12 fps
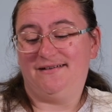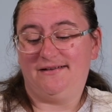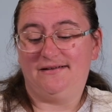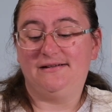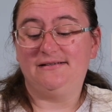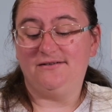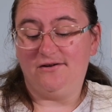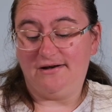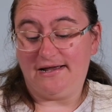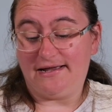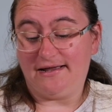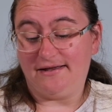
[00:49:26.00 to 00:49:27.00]
and it's not
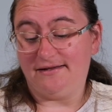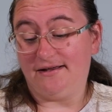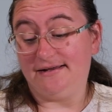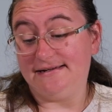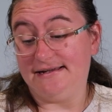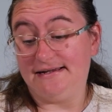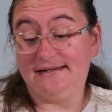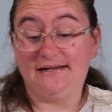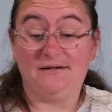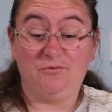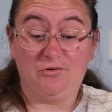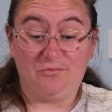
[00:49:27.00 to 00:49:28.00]
like I need any
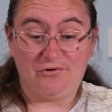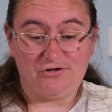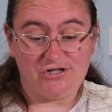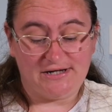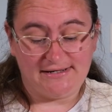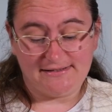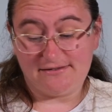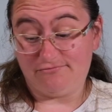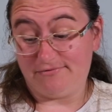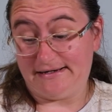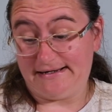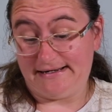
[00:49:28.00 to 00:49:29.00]
more projects
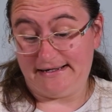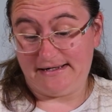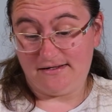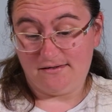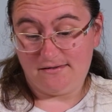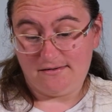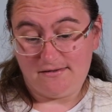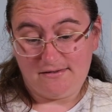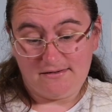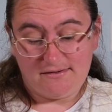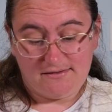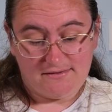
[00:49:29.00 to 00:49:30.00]
really.
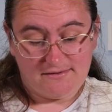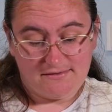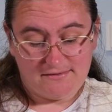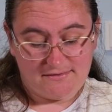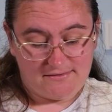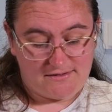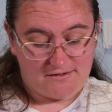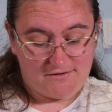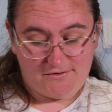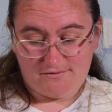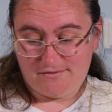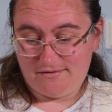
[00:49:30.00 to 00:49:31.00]

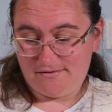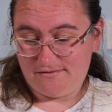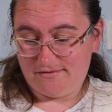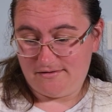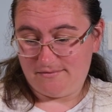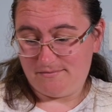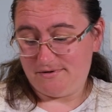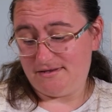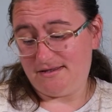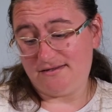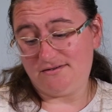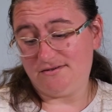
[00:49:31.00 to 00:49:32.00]
So
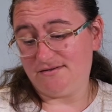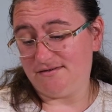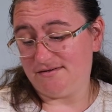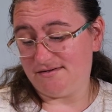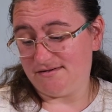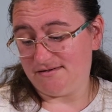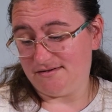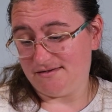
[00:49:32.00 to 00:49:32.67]
let's just...